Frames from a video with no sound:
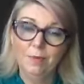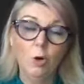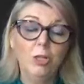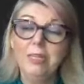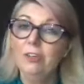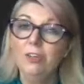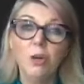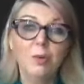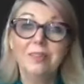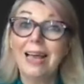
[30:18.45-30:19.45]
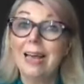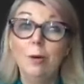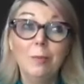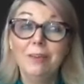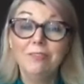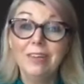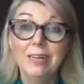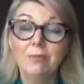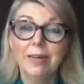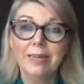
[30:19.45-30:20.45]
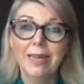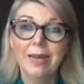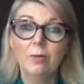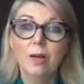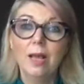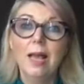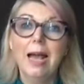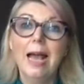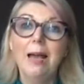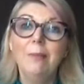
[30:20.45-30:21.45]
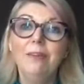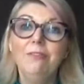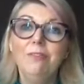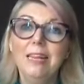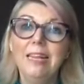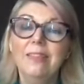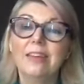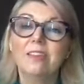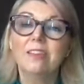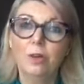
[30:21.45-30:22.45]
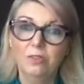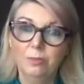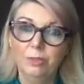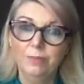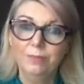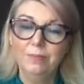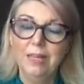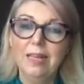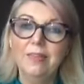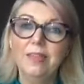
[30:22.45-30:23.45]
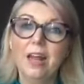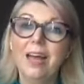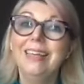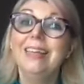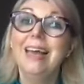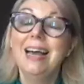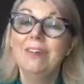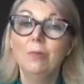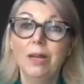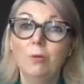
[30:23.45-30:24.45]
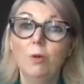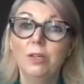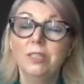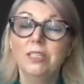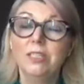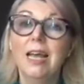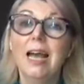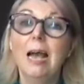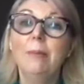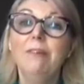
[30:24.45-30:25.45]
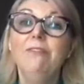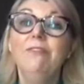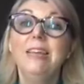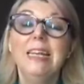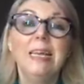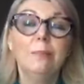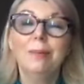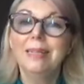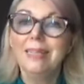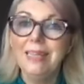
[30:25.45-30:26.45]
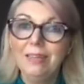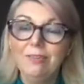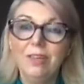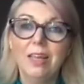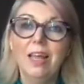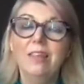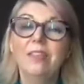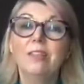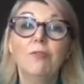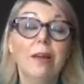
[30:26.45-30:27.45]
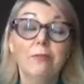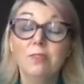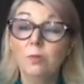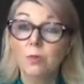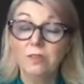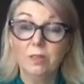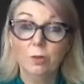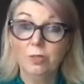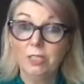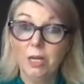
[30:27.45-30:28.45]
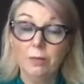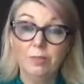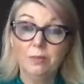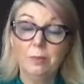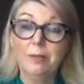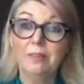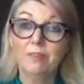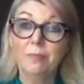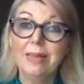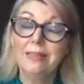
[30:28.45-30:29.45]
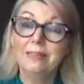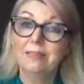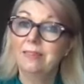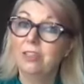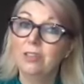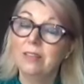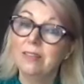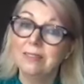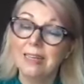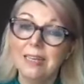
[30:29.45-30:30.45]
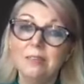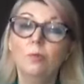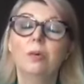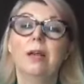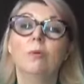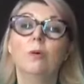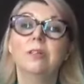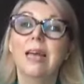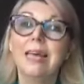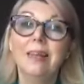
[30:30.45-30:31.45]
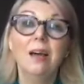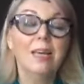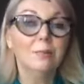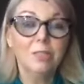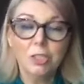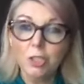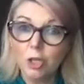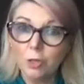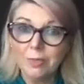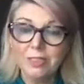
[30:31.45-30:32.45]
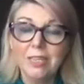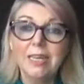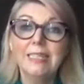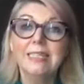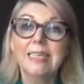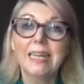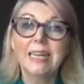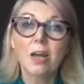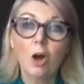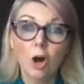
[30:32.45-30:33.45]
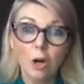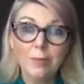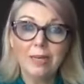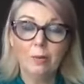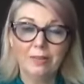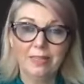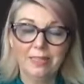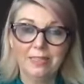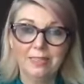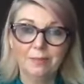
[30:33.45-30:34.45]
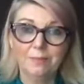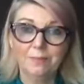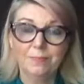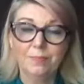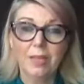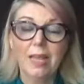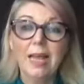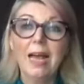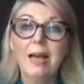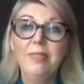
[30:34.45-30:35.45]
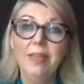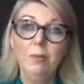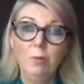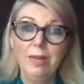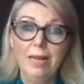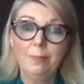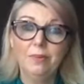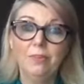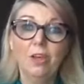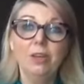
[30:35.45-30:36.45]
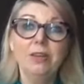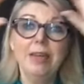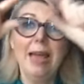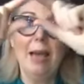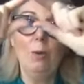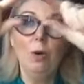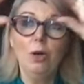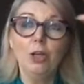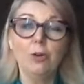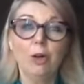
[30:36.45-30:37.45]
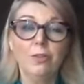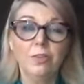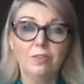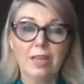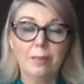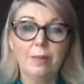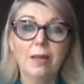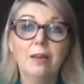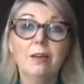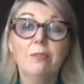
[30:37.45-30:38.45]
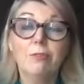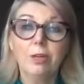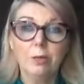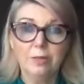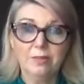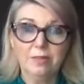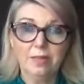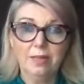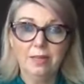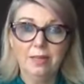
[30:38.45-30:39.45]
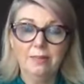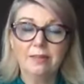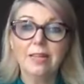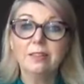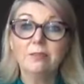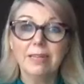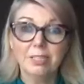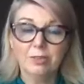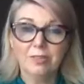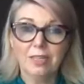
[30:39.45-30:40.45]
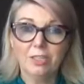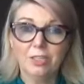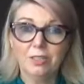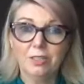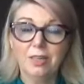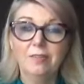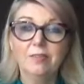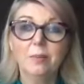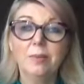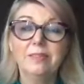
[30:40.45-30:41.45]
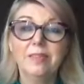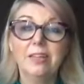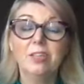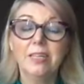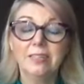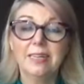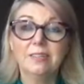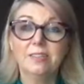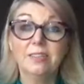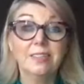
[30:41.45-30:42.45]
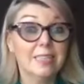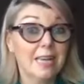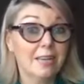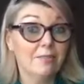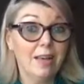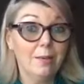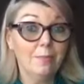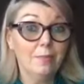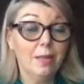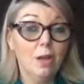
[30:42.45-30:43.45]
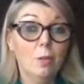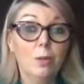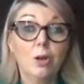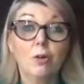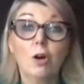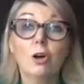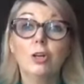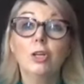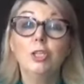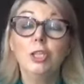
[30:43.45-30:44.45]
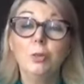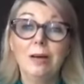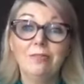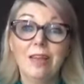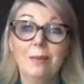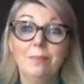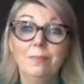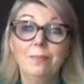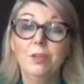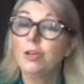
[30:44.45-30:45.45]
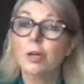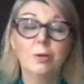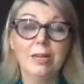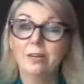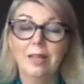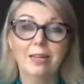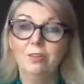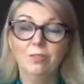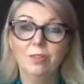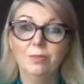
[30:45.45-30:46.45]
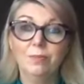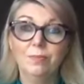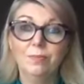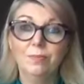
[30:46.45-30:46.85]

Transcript: All you need to know is, how am I feeling right now? Am I feeling that it's possible, that I can have what I want? Am I feeling and believing that the right resources are going to come to me because I've made this decision that this is what I want and I am determined to get in harmony with this? And then what happens? Now you're on the same frequency. It's like the radio station. Somebody says you need to listen to Today FM, but you're on 2FM. You're not going to hear that interview.